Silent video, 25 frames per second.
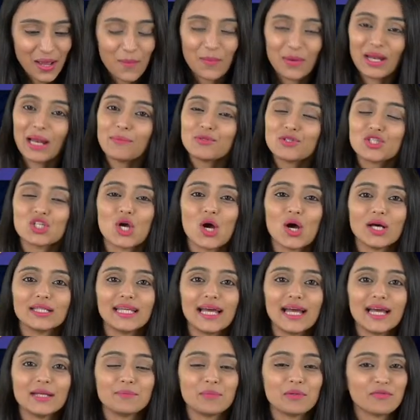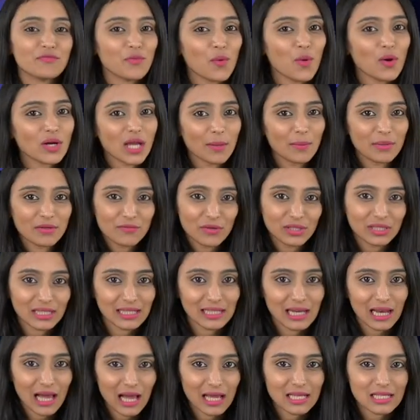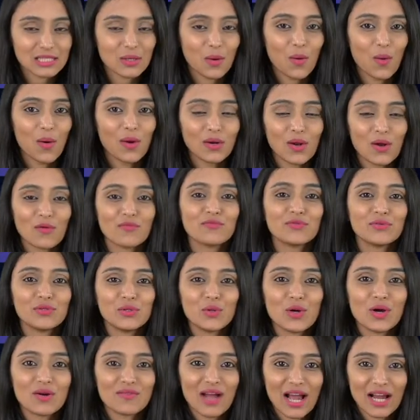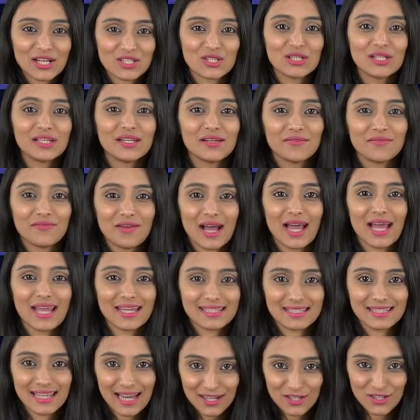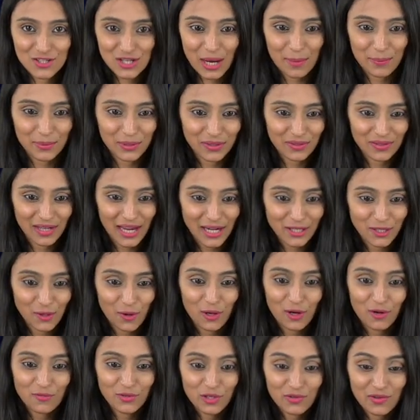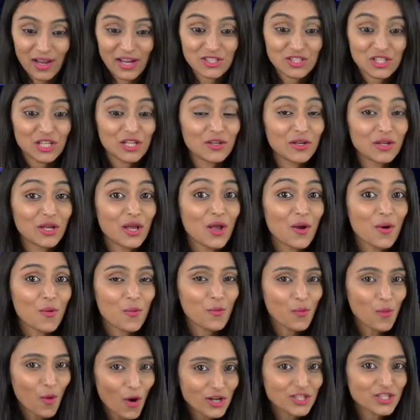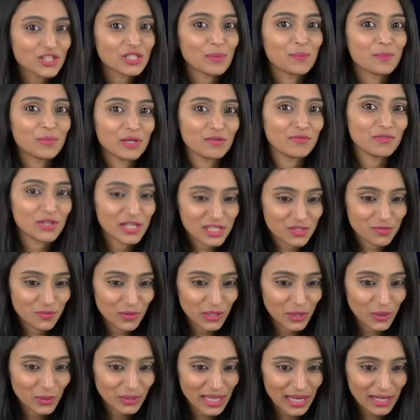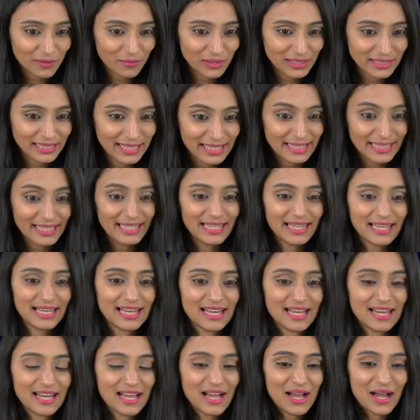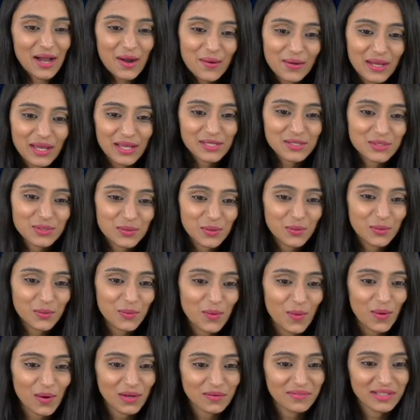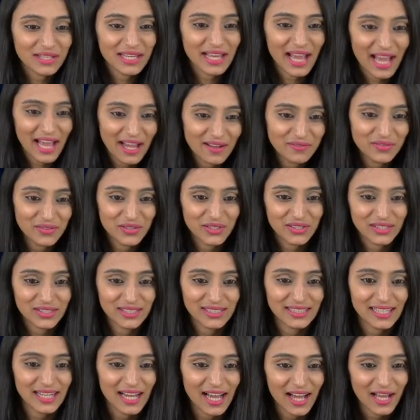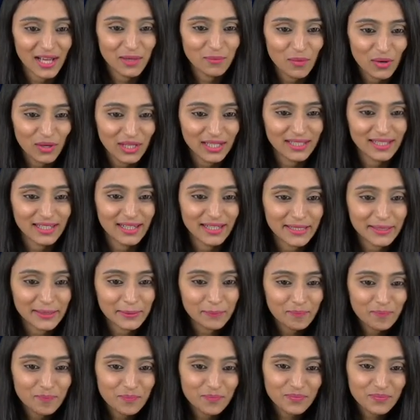Well, I'm sure that before coming for the class, all of you have actually revised that chapter, right? All of you have actually watched the previous video that we did. Okay, so who all we have here? Hi Monica.